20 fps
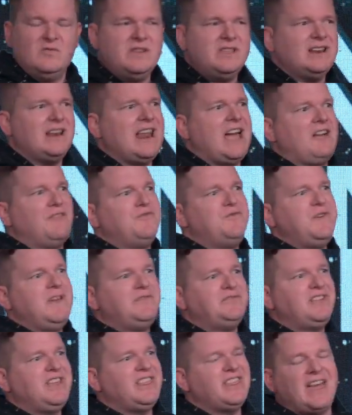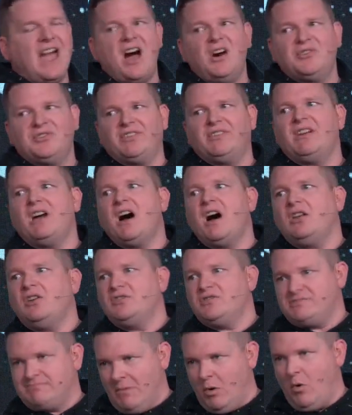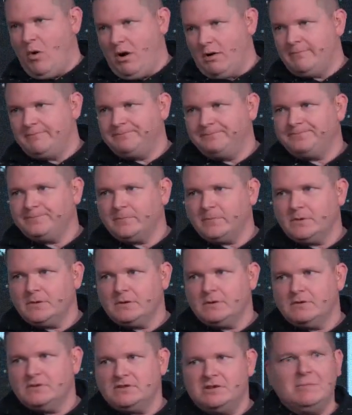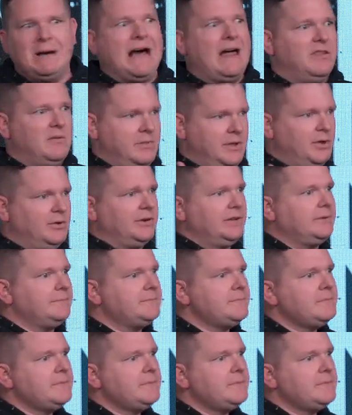We needed like $50,000 more to buy the building.